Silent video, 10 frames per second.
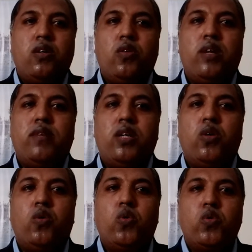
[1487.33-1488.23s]
You never
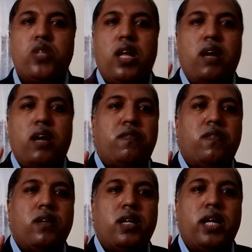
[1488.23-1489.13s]
know whose
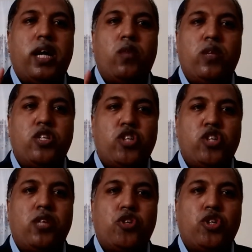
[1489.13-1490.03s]
life it will
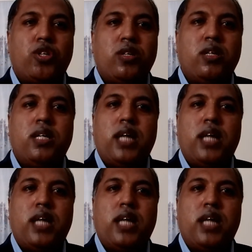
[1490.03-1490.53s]
change.